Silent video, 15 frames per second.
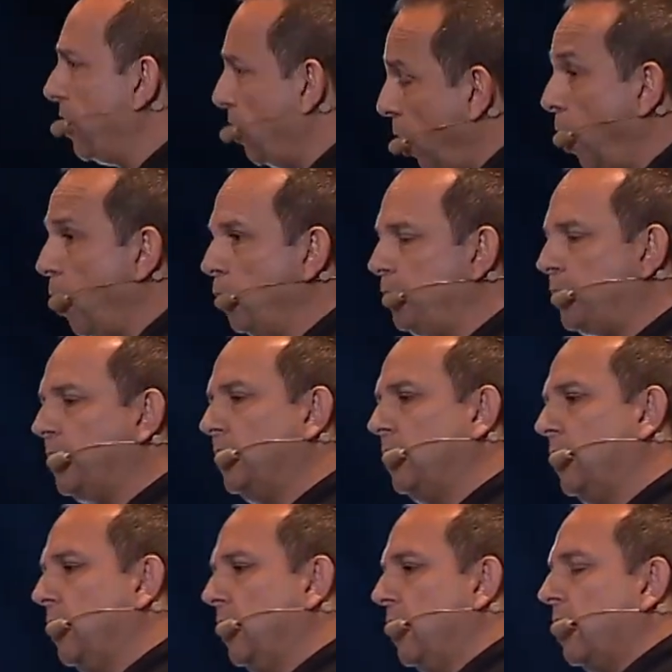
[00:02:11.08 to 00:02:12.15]
I hope,
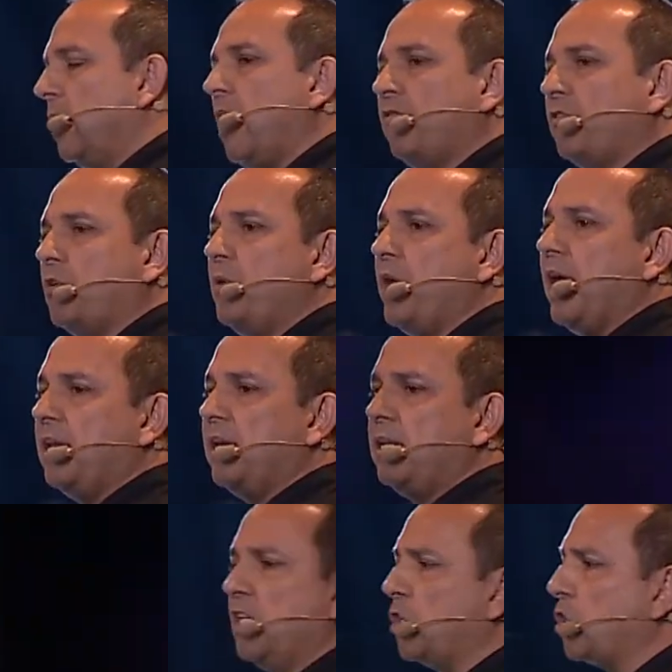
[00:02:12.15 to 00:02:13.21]
have
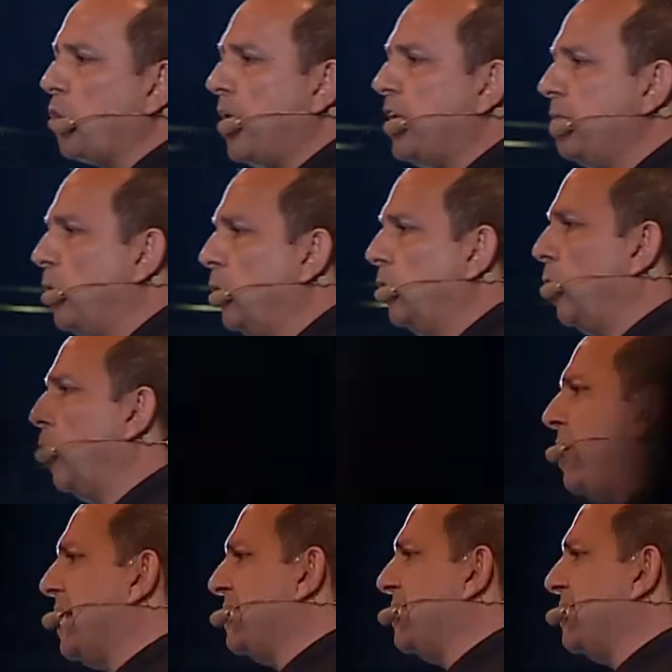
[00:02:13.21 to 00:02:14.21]
created incredible urban